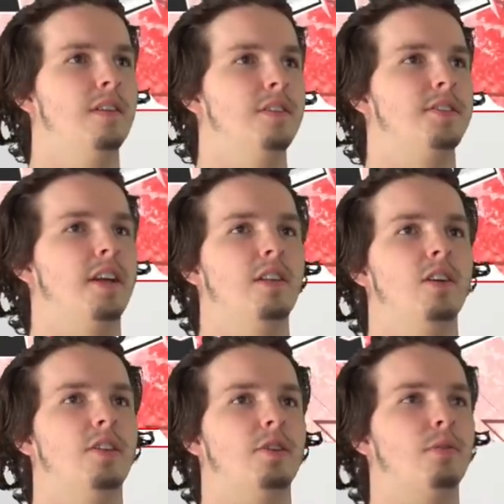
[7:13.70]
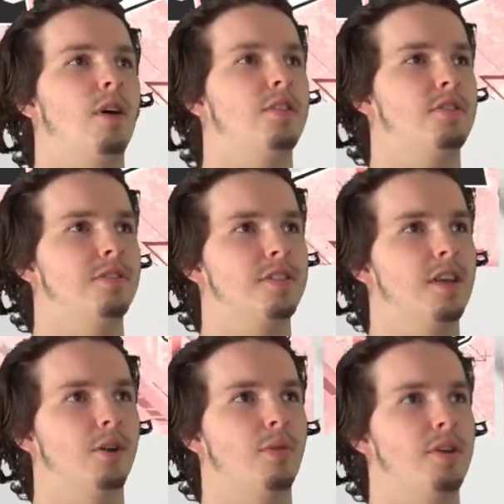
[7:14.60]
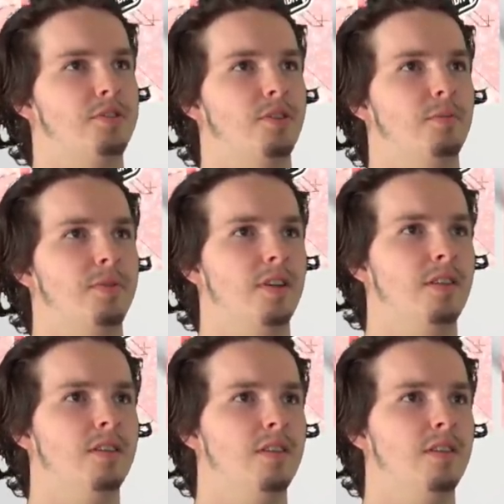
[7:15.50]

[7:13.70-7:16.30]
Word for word: Let's take a look at their roster. Let's get a roster update.